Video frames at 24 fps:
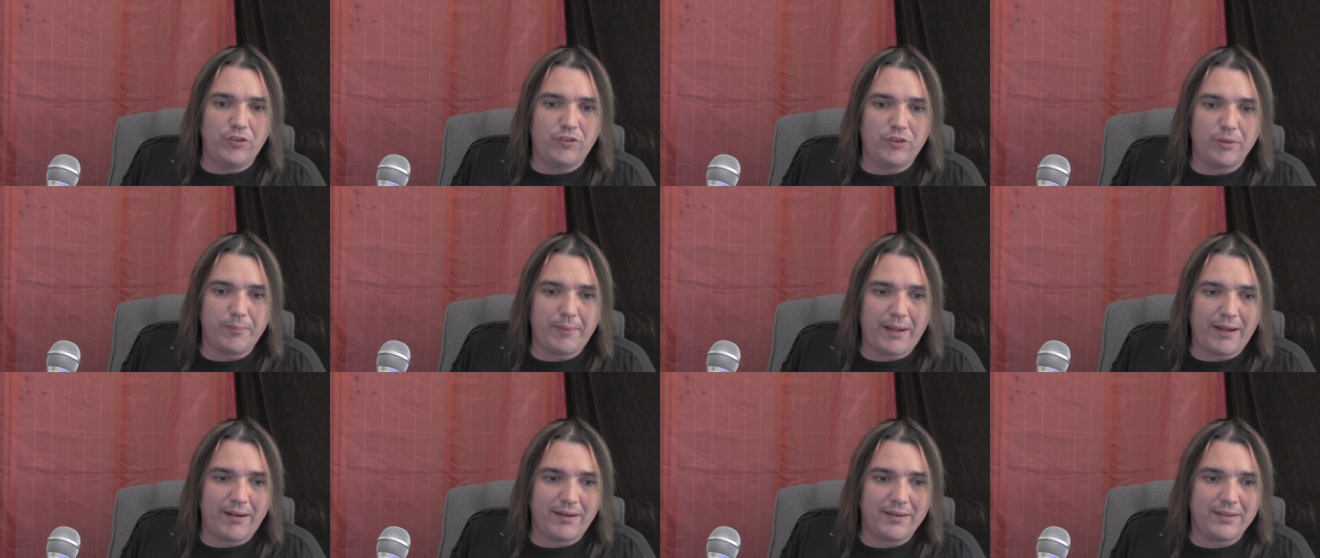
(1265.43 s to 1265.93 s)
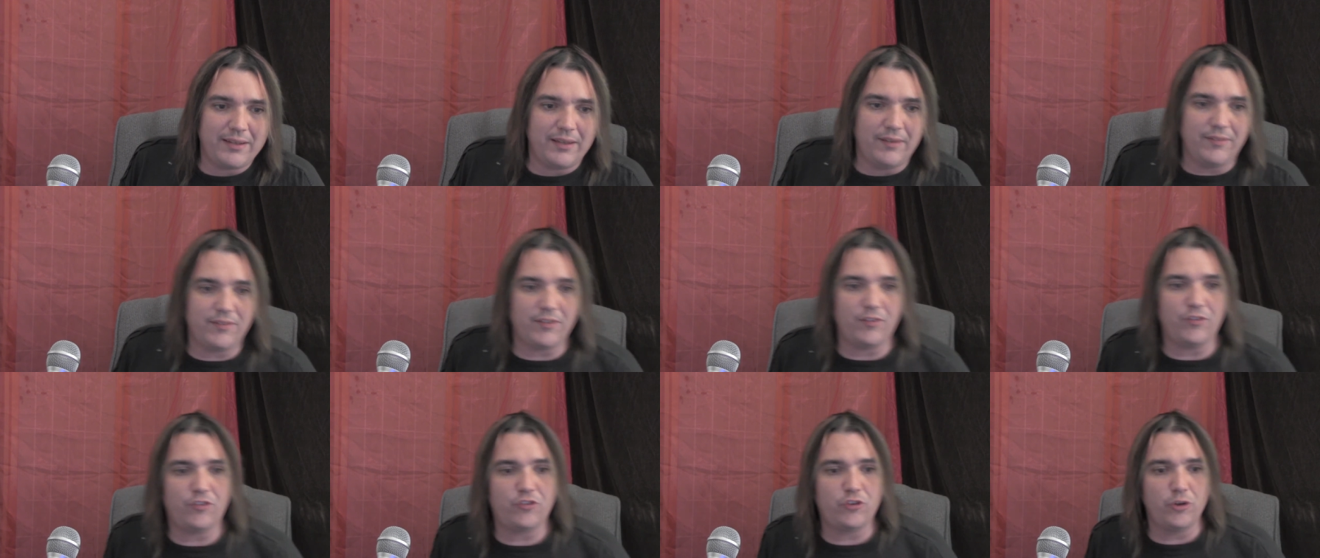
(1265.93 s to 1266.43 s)

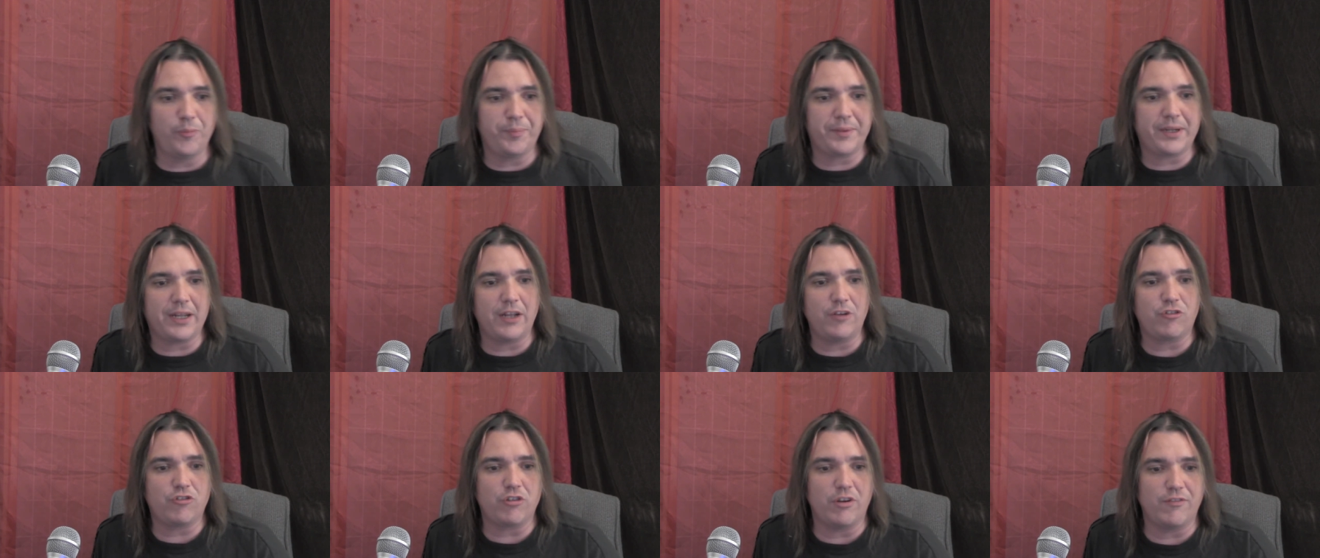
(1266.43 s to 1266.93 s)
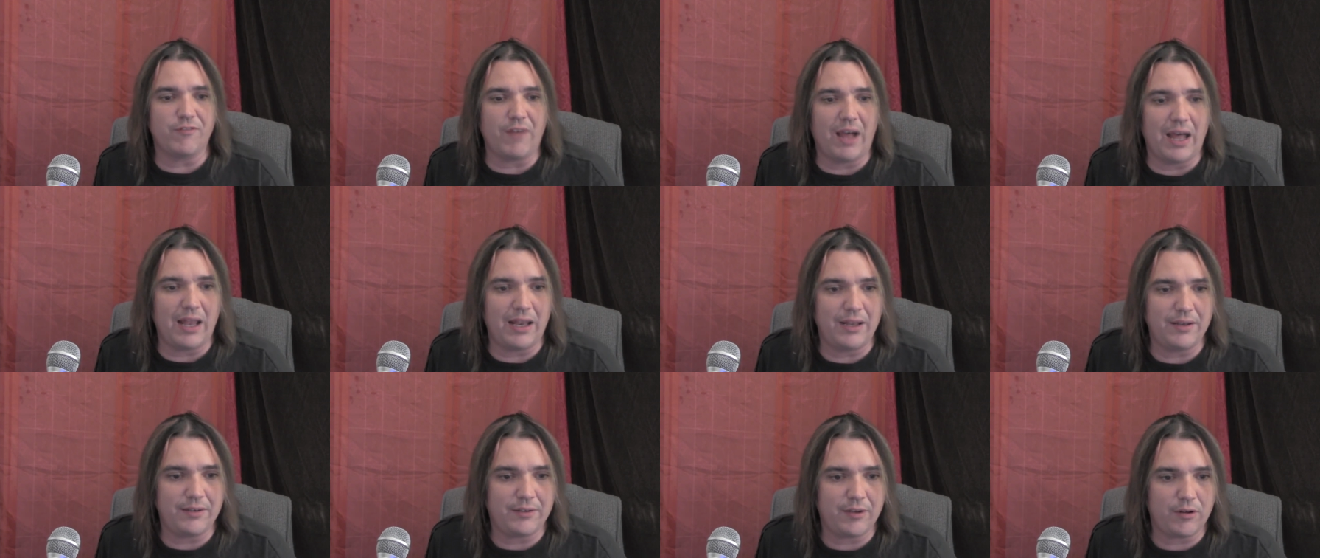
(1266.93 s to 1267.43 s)
Samaritans, and soup kitchen
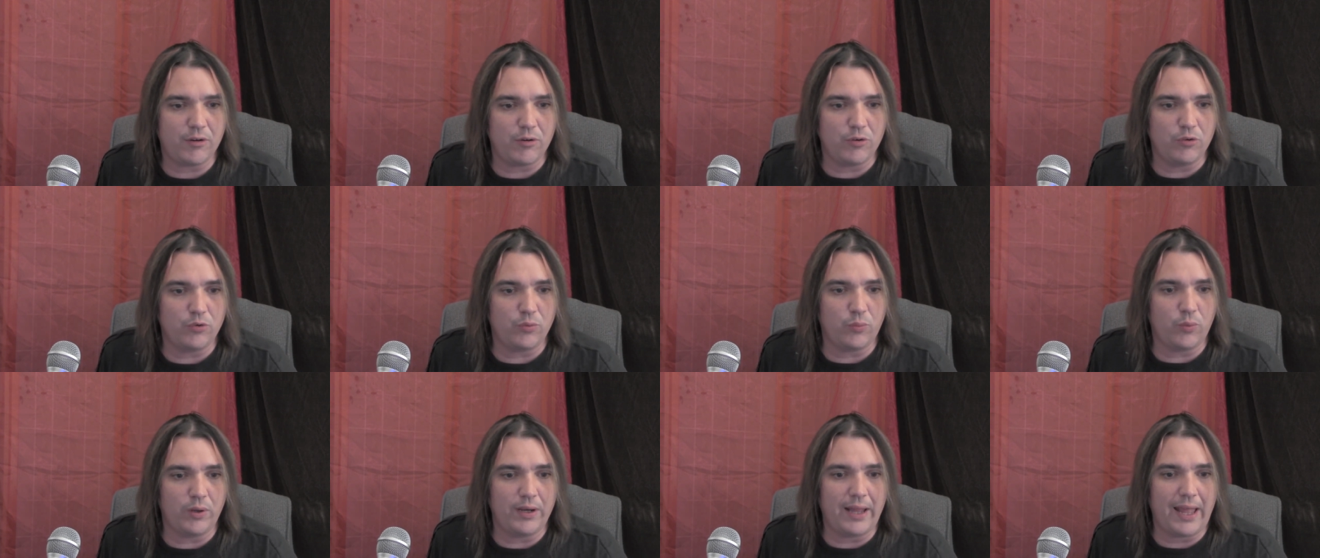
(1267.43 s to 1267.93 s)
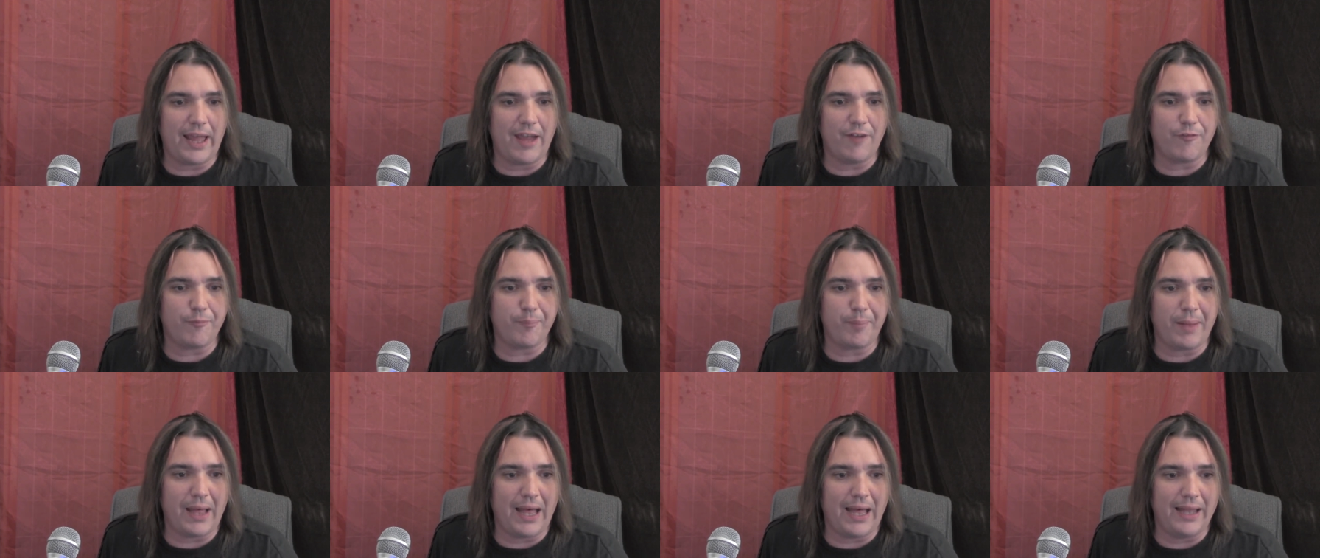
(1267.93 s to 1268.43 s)
volunteers would
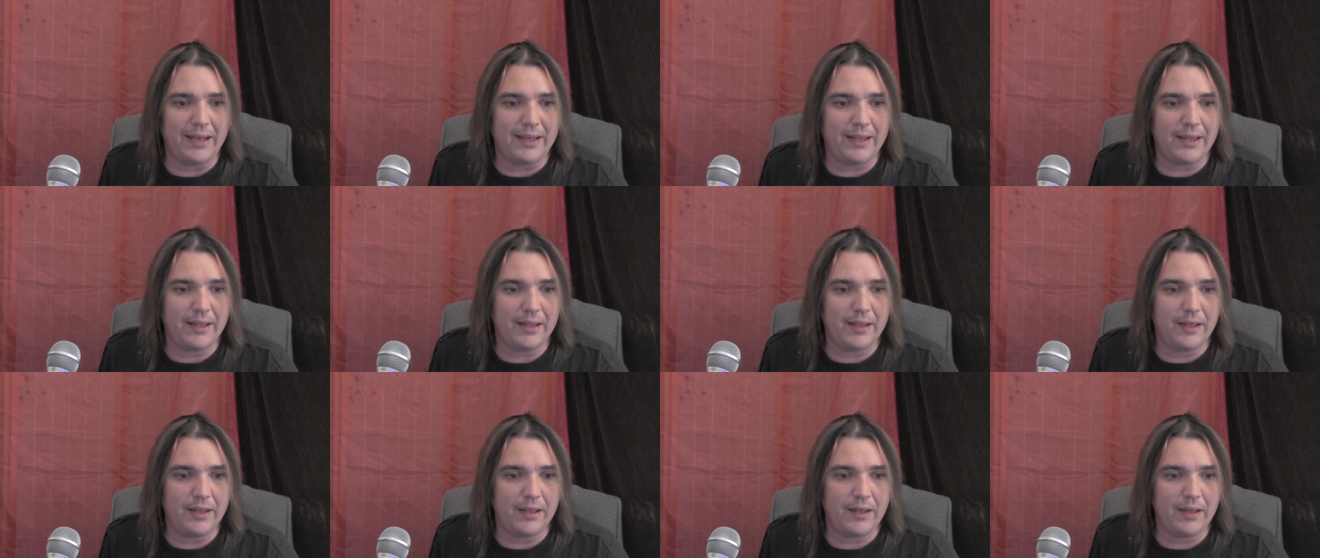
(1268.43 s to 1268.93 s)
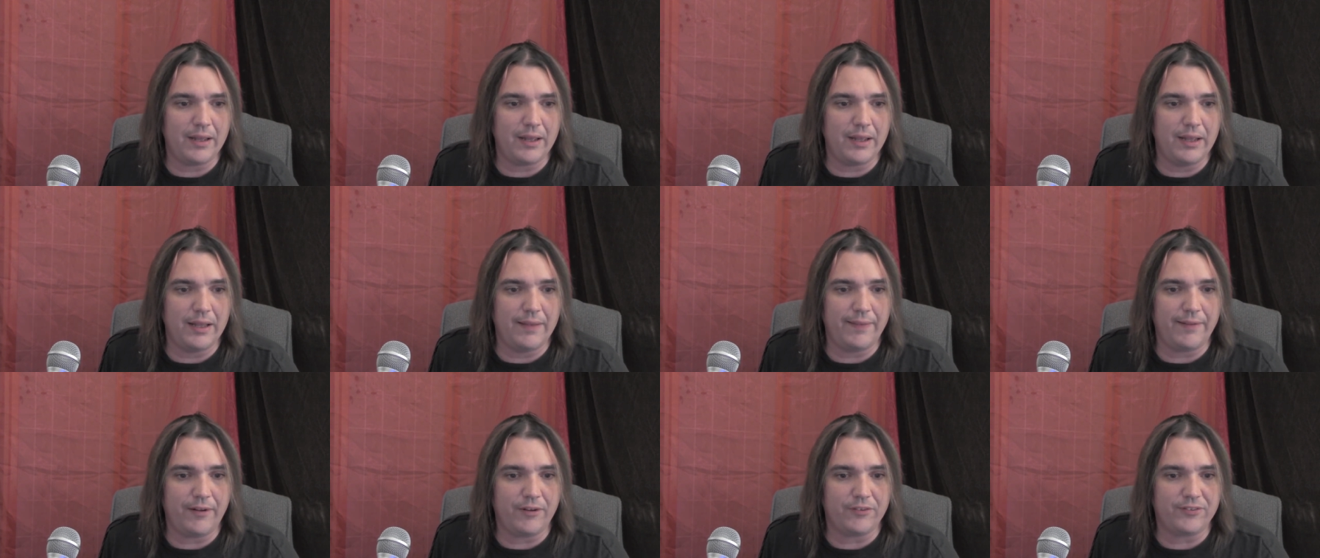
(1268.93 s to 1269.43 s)
have pot
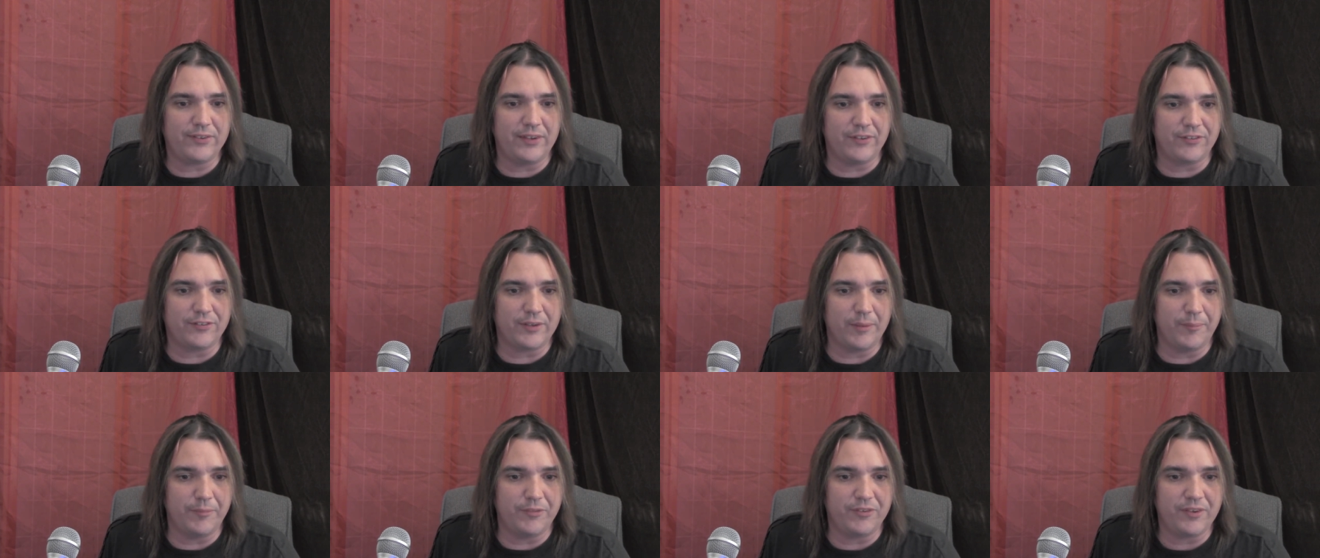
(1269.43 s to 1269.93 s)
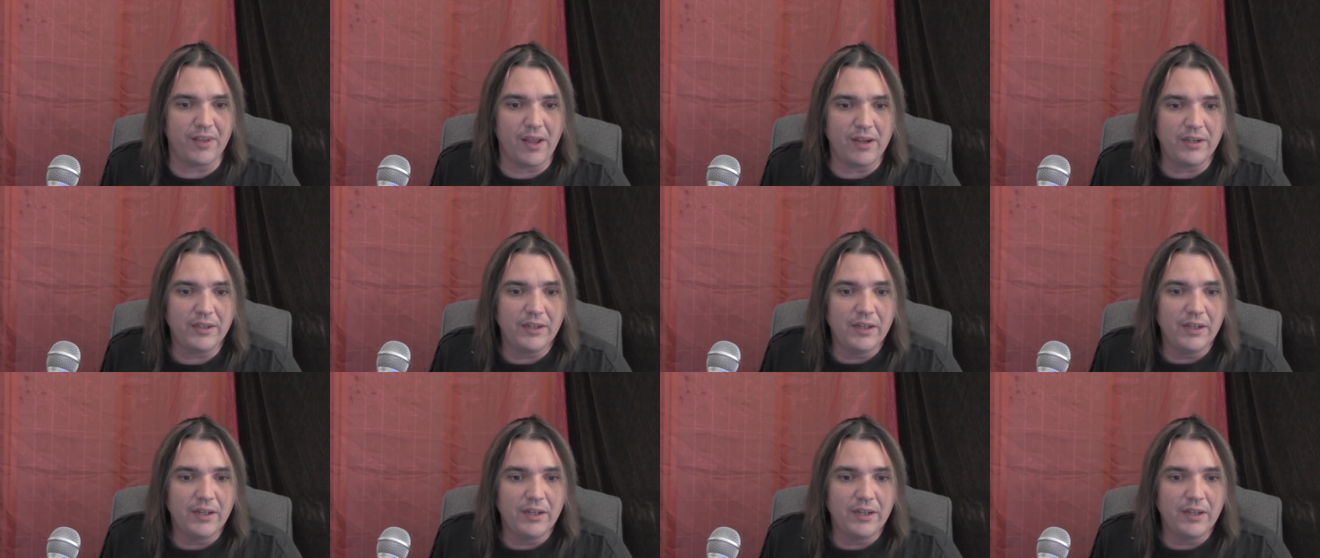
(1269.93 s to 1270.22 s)
in their systems.